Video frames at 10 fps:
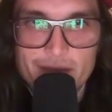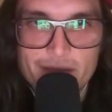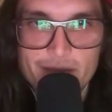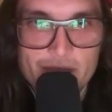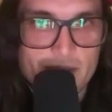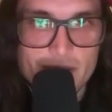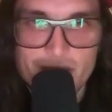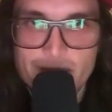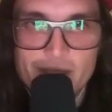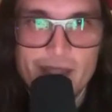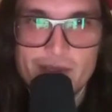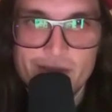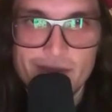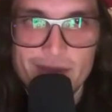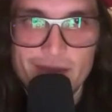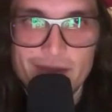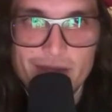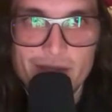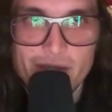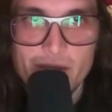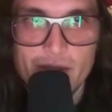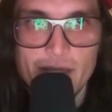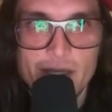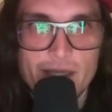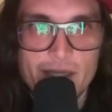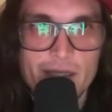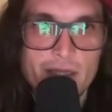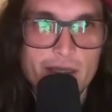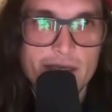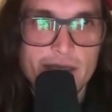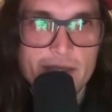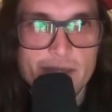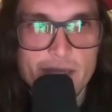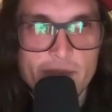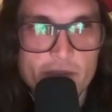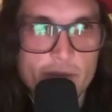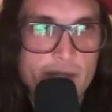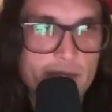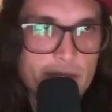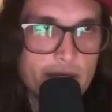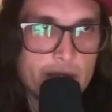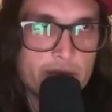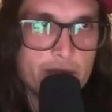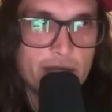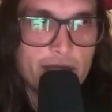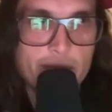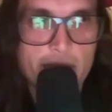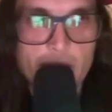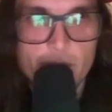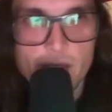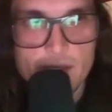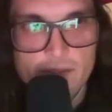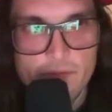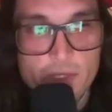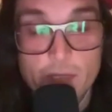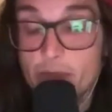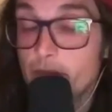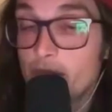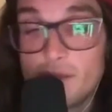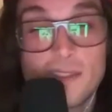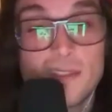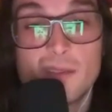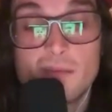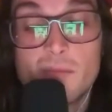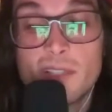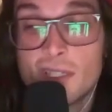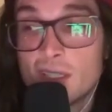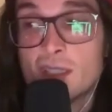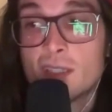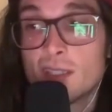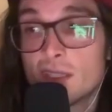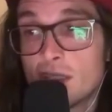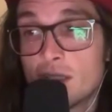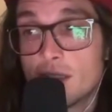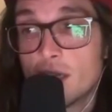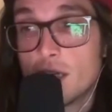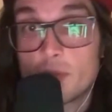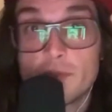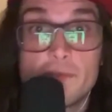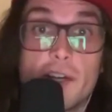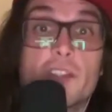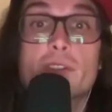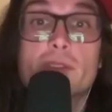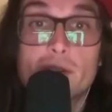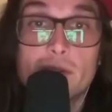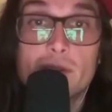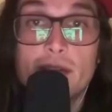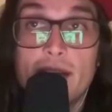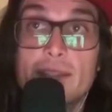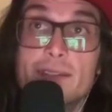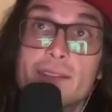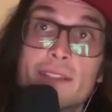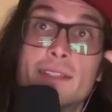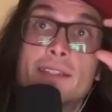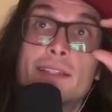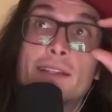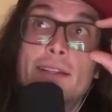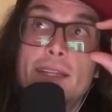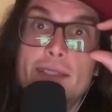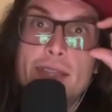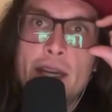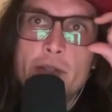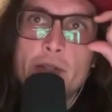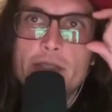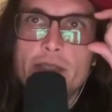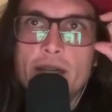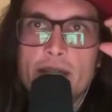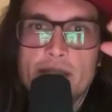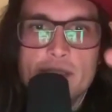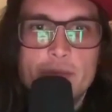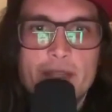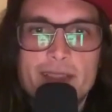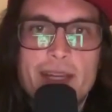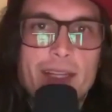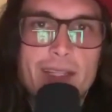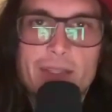Jesus of Nazareth. I can say for myself that in many ways I've probably become a professional at encountering God in spectacular